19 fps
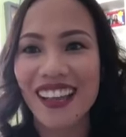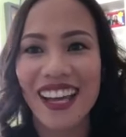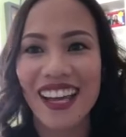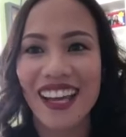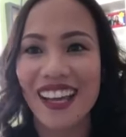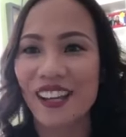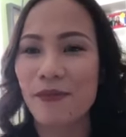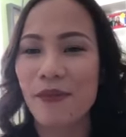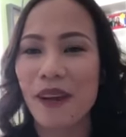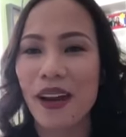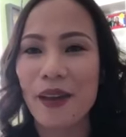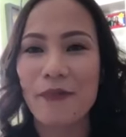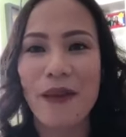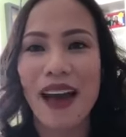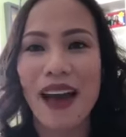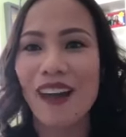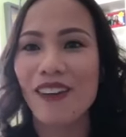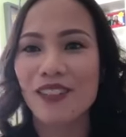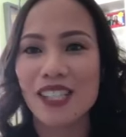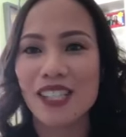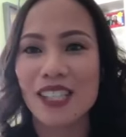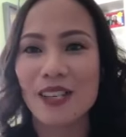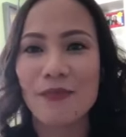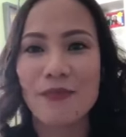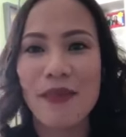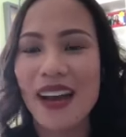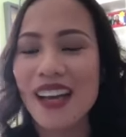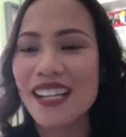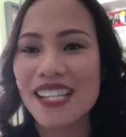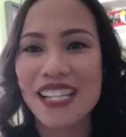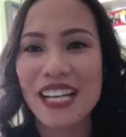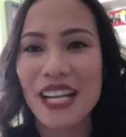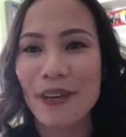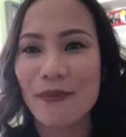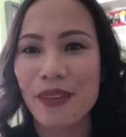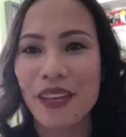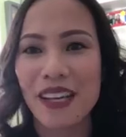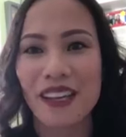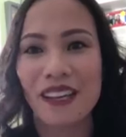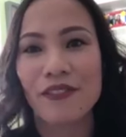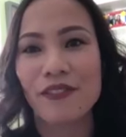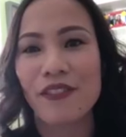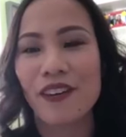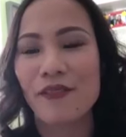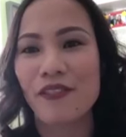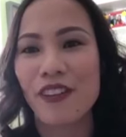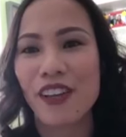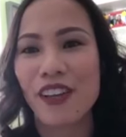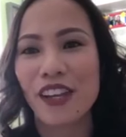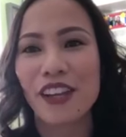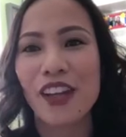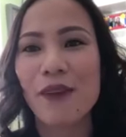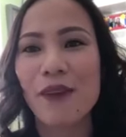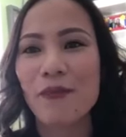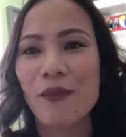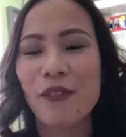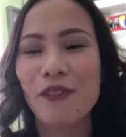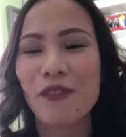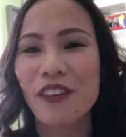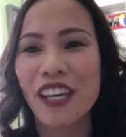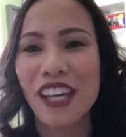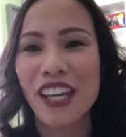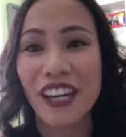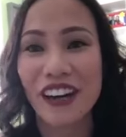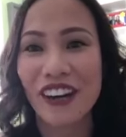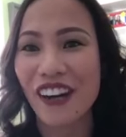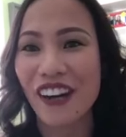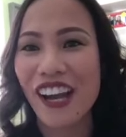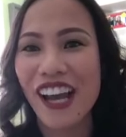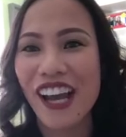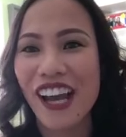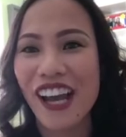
Like my mouth was a mess coming from Vietnam over here.